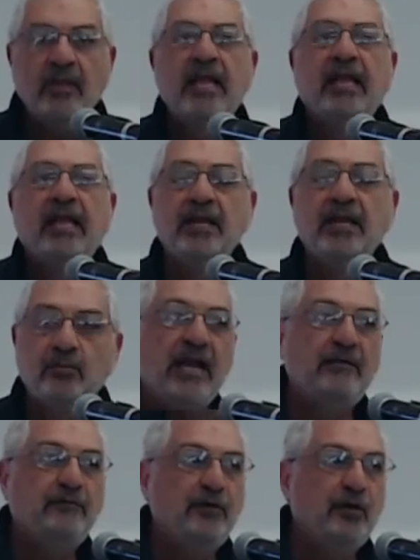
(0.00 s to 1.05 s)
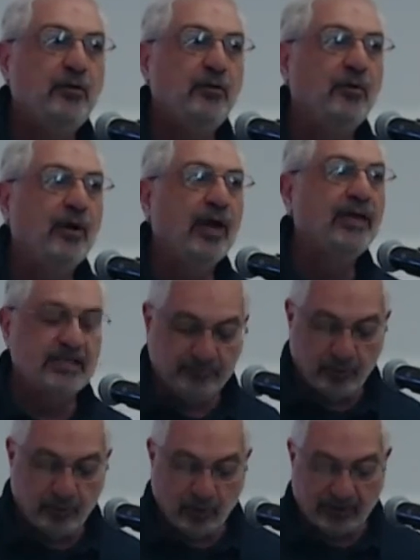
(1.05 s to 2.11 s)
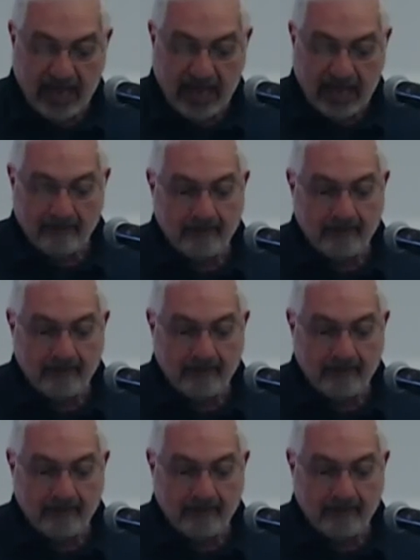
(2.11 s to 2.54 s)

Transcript: In other words, in my view and in this book,